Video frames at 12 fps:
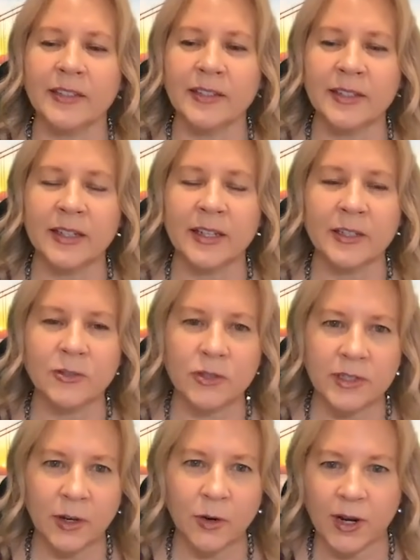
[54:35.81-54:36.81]
This is an
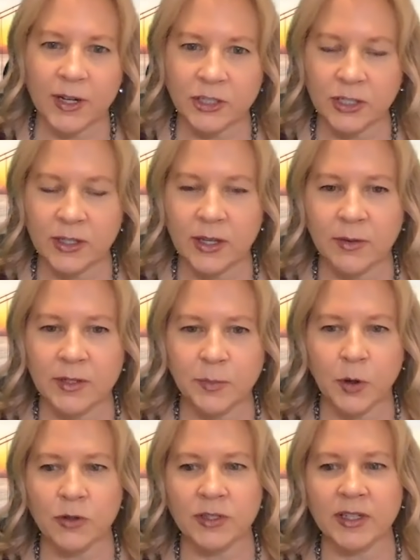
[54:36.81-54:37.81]
interesting question that was
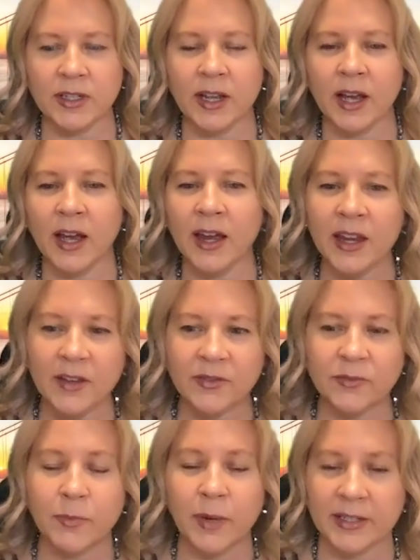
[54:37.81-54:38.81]
posted. I
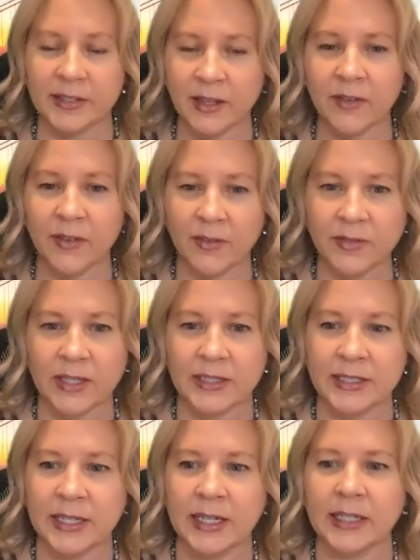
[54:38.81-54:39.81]
have myself have not
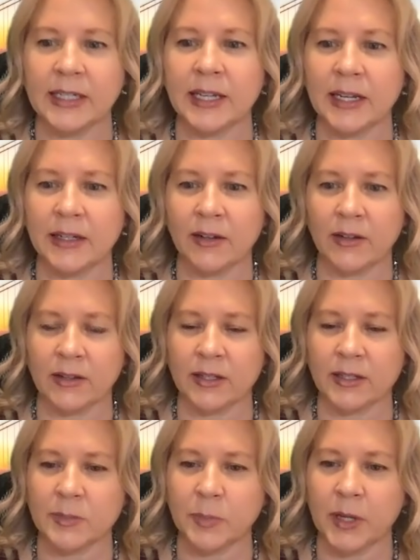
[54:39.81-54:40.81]
seen any data on
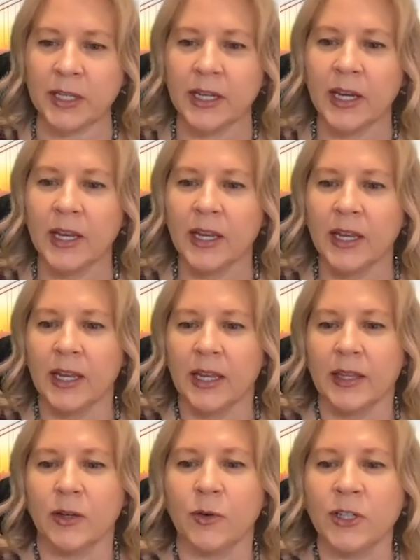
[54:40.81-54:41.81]
this, but
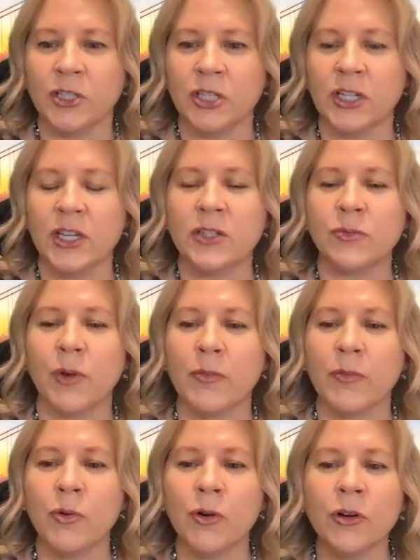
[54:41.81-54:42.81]
the question is
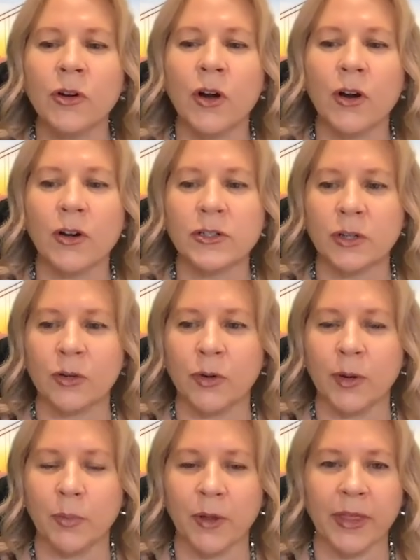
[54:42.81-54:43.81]
with more cars
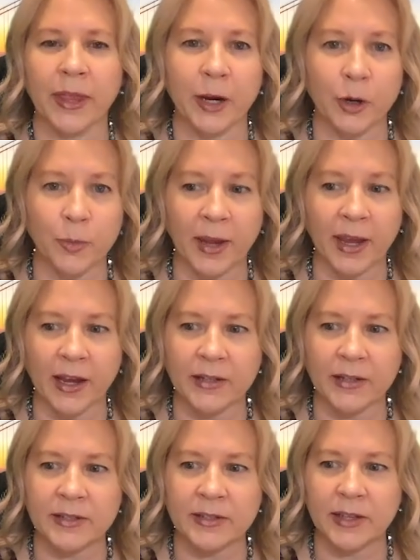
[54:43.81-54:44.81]
equipped with
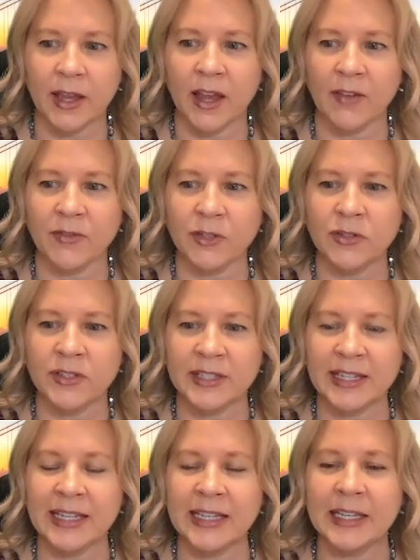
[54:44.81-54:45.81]
airbags, have you
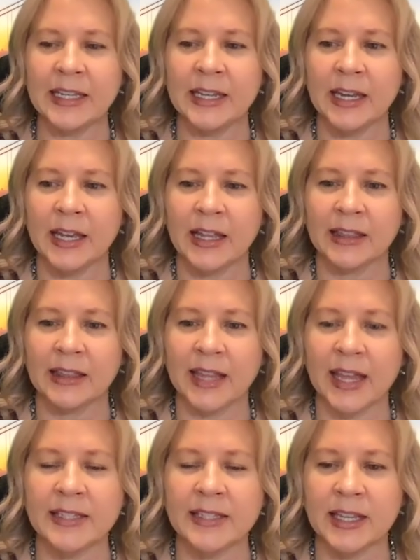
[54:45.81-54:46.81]
seen
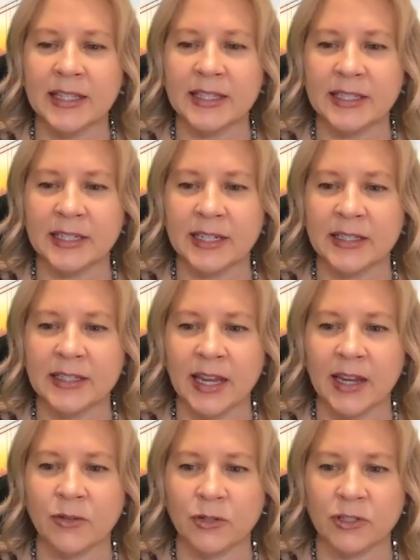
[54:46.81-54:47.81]
less incidence
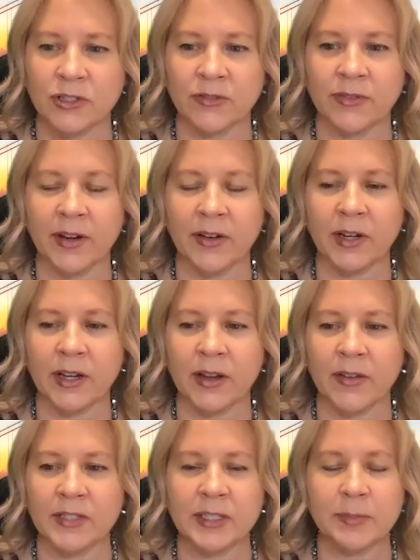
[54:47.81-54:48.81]
and or
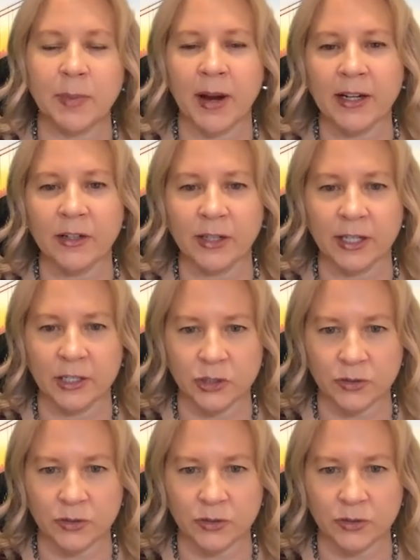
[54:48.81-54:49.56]
severity of spinal